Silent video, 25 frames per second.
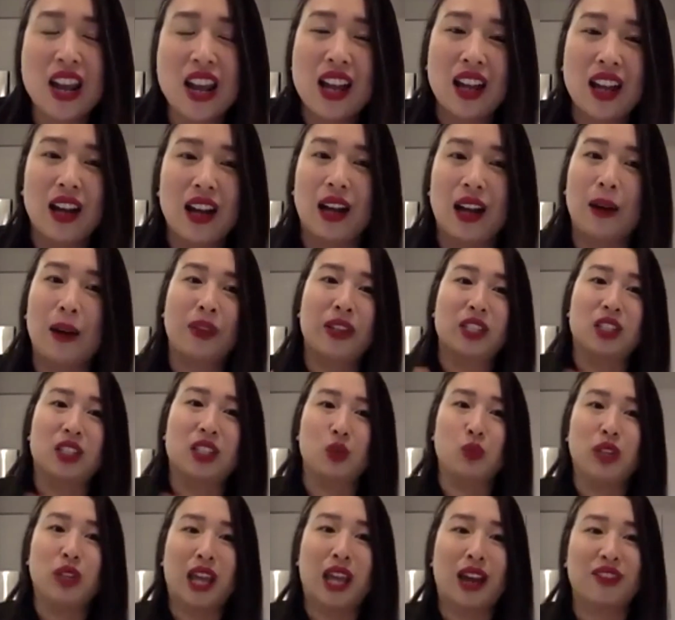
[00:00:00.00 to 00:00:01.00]
And so
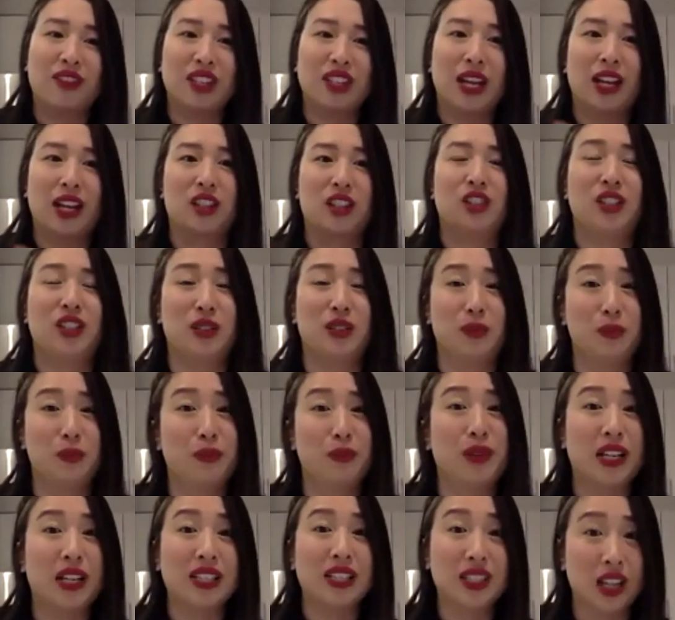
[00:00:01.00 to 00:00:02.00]
we have to actually
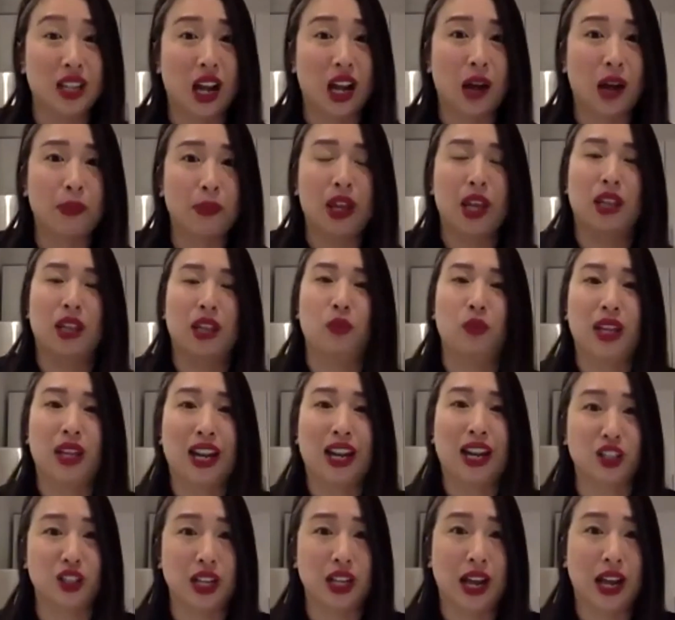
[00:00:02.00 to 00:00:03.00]
press stop, and then we
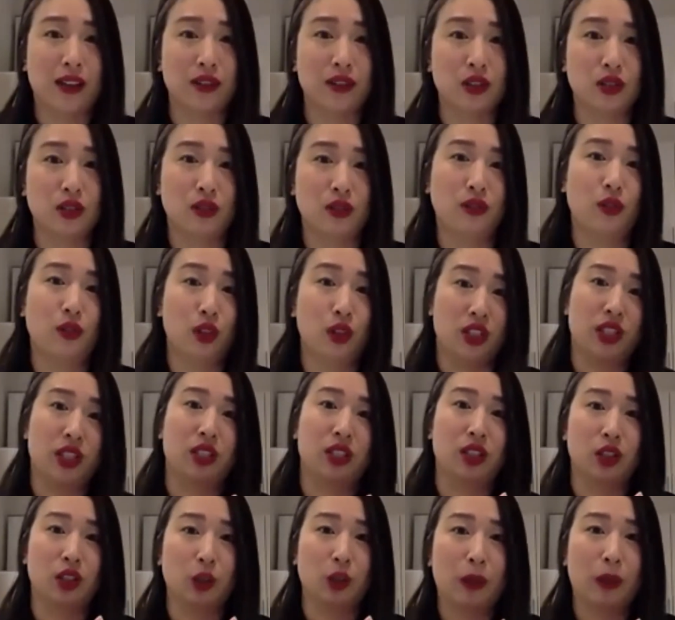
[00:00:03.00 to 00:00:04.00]
actually have to force it
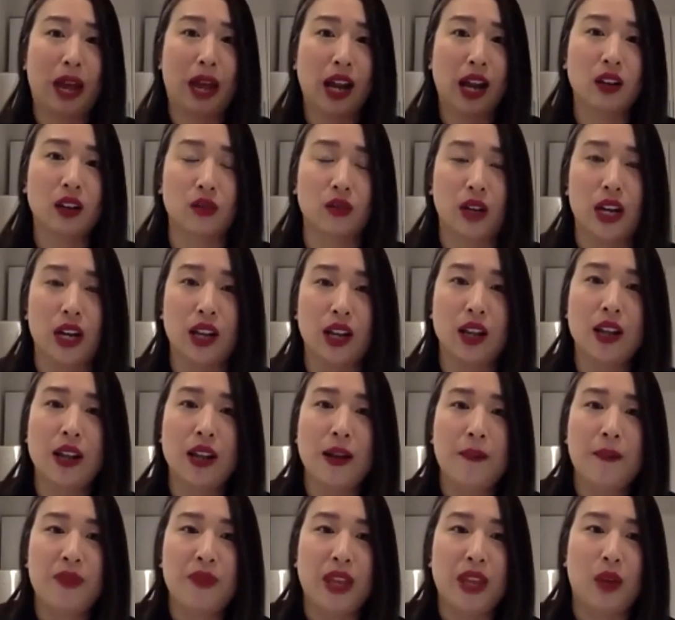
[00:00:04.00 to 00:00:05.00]
to go back, right?
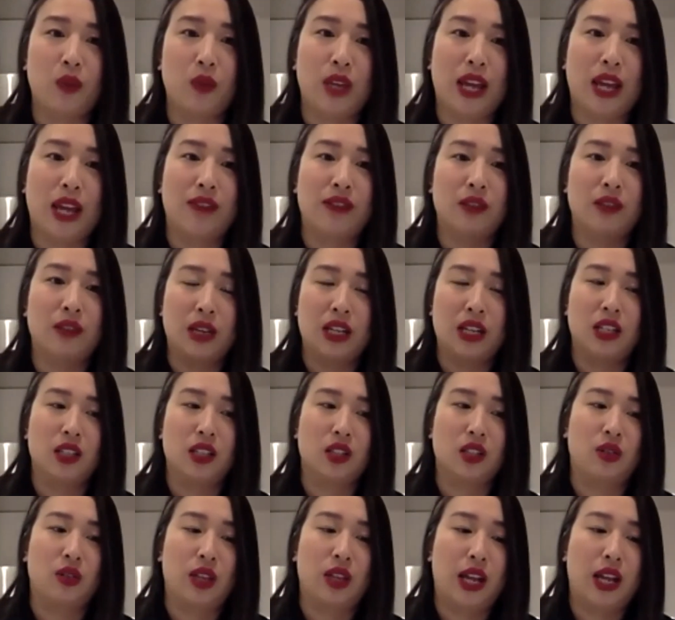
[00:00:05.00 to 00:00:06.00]
And we have to make it
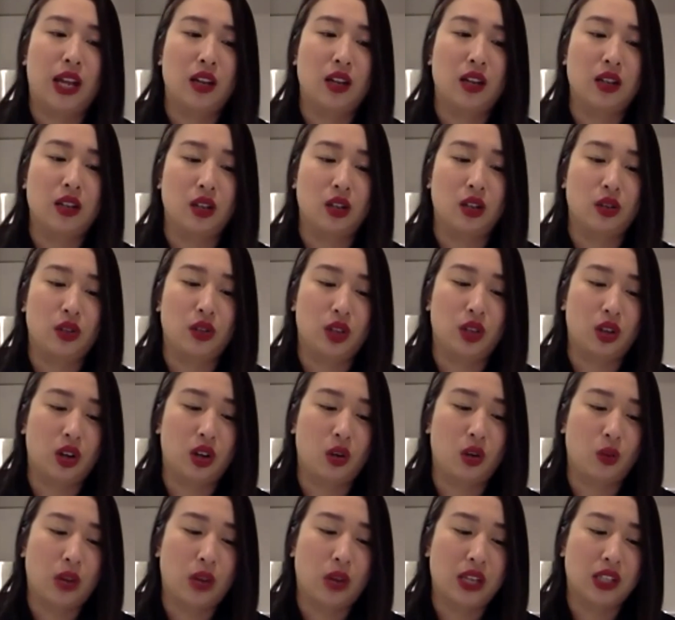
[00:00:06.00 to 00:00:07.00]
so that there are
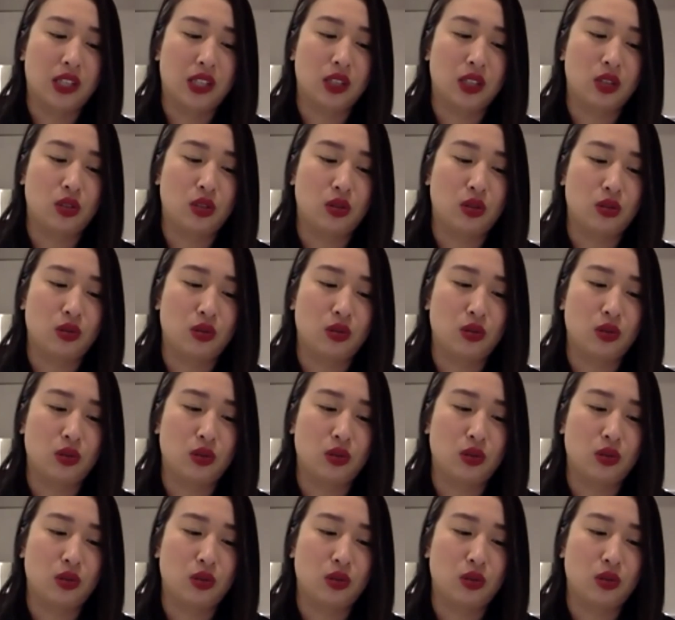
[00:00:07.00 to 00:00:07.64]
ways to